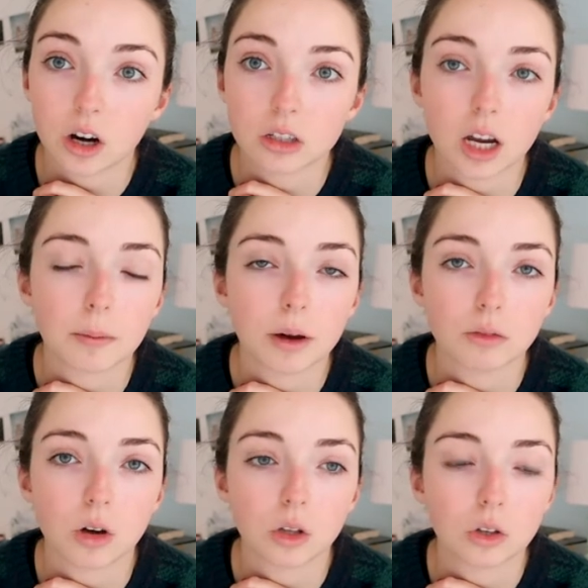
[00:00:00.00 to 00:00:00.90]
hard time
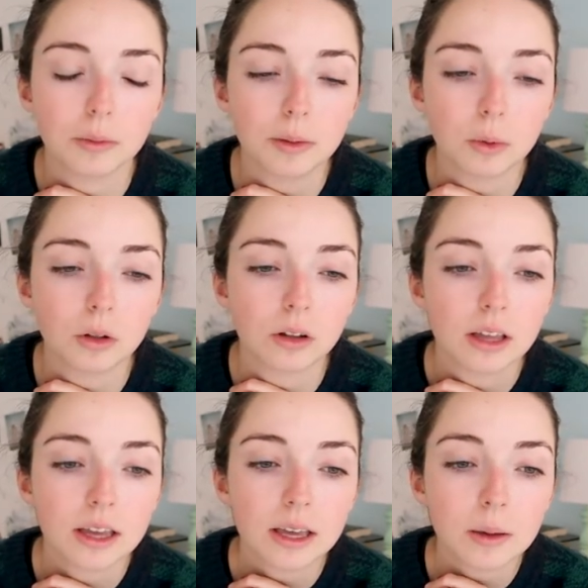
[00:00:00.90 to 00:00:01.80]
unfollowing people
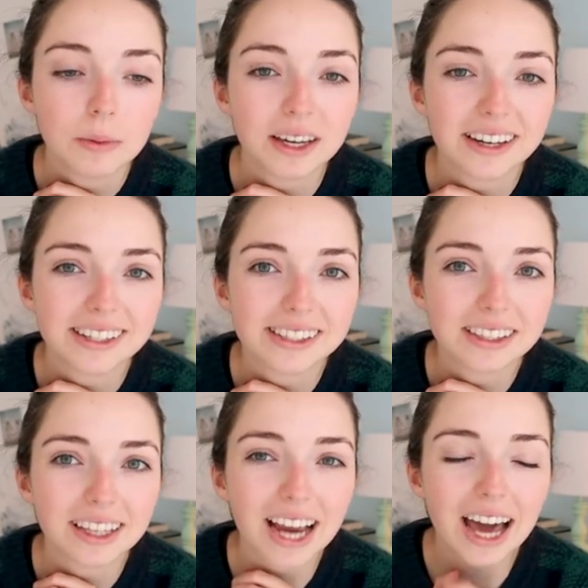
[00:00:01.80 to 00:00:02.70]

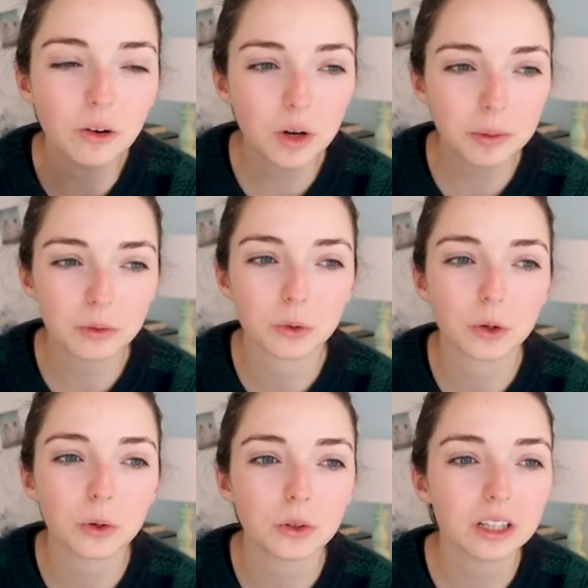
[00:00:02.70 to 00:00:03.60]
because like I don't want to be
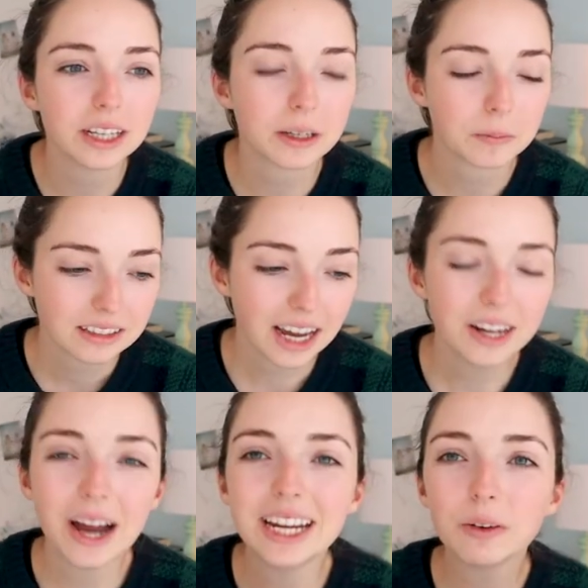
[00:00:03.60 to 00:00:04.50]
rude. Like
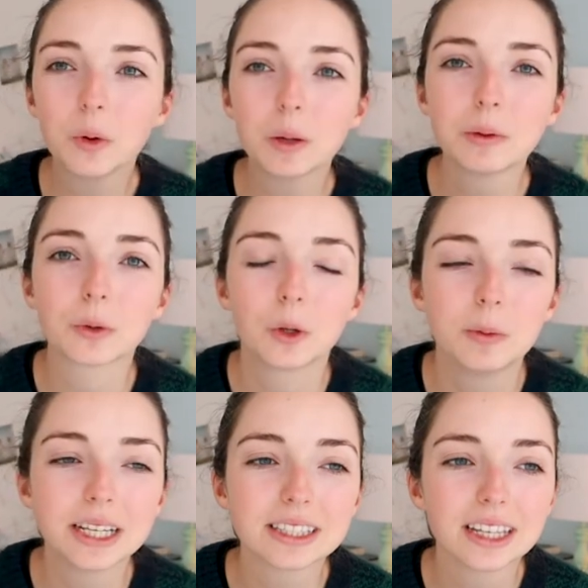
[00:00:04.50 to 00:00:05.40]
I never want to be rude
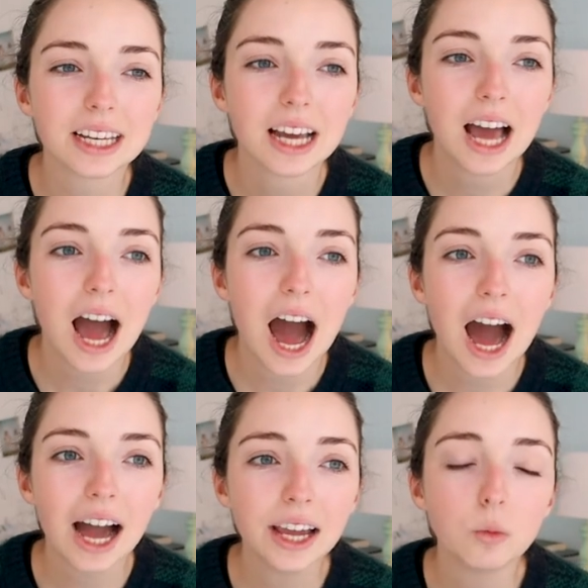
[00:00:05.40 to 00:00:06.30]
because like
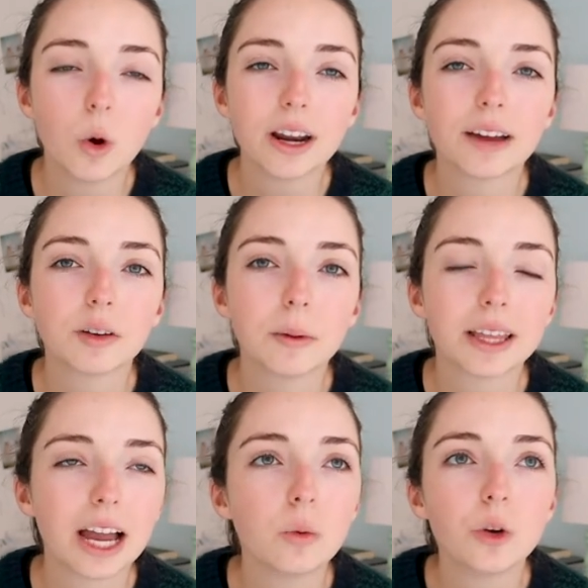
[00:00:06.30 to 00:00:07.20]
I want everybody,
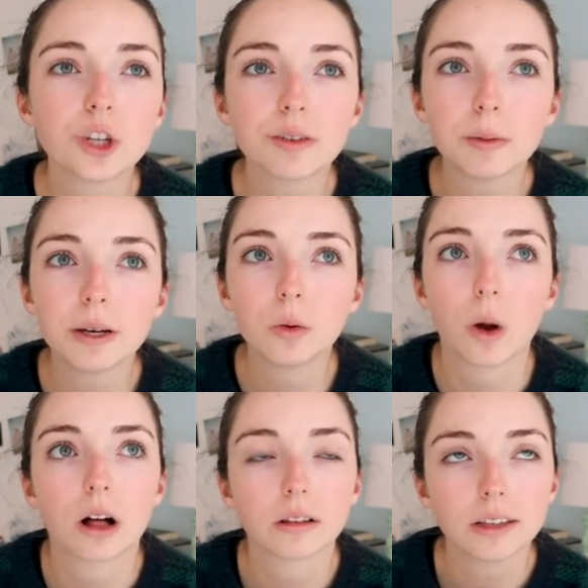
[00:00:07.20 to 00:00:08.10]
like I wish everybody
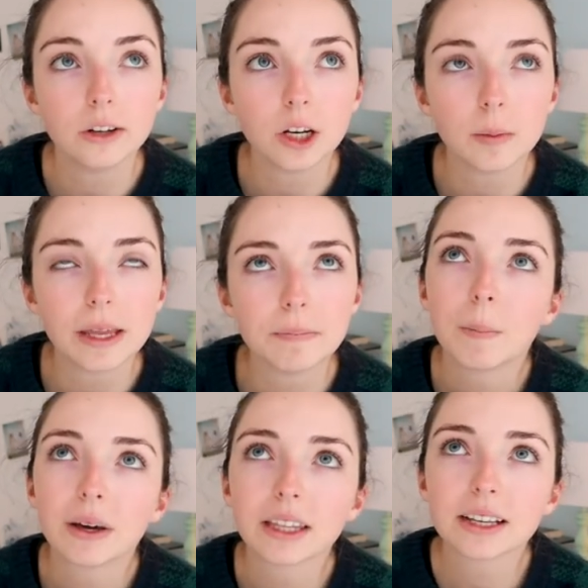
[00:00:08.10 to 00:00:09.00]
well, you know what I mean?
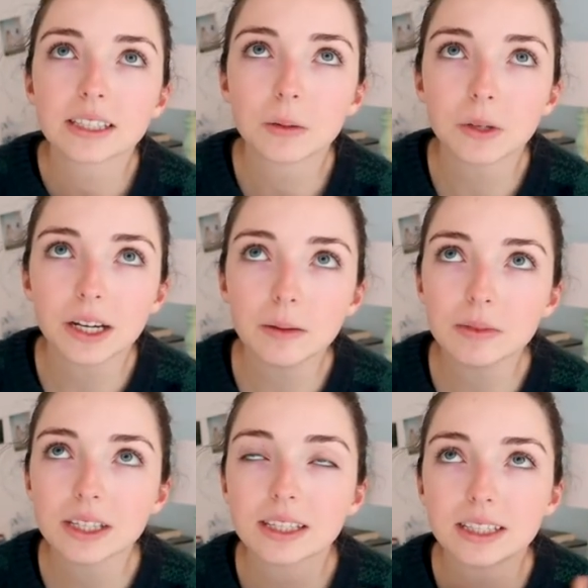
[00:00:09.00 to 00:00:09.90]
But like
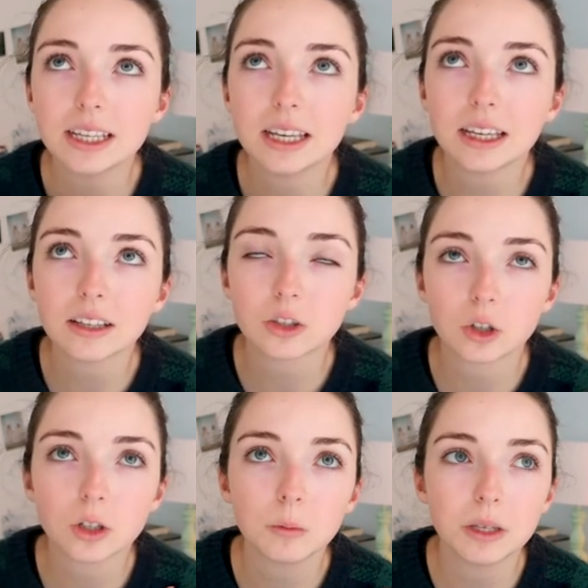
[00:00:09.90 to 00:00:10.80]
sometimes seeing
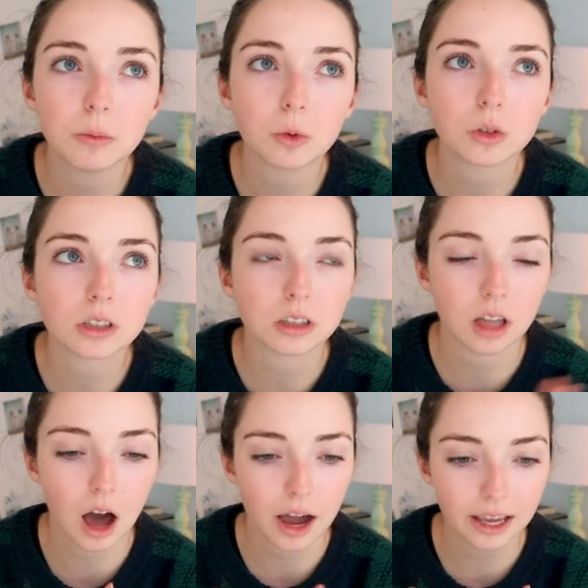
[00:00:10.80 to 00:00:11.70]
certain people's
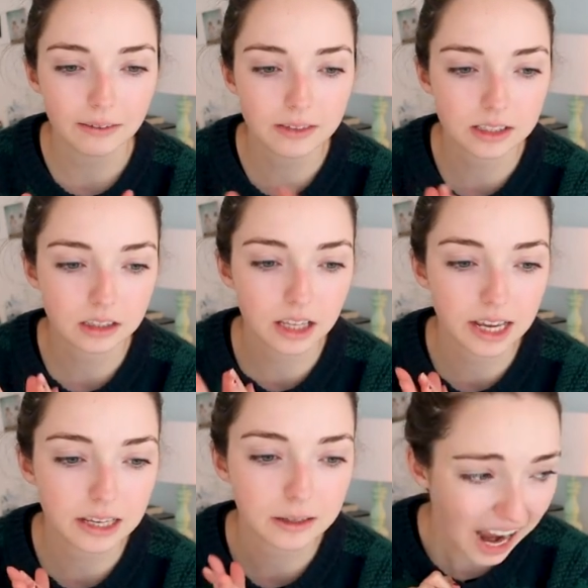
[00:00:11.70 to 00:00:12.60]
lives,
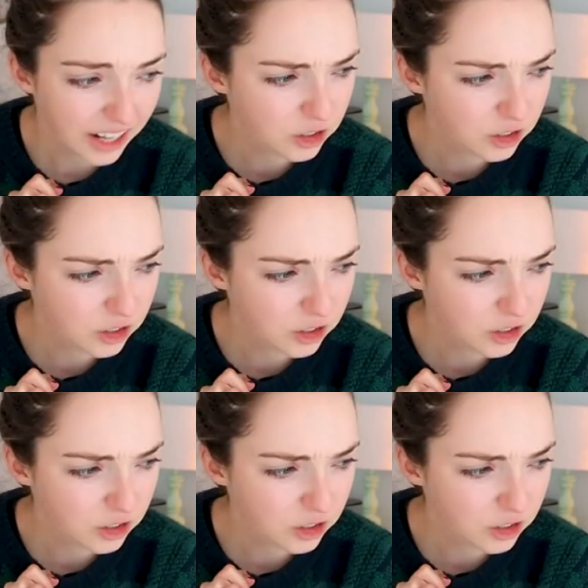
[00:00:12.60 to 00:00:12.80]
like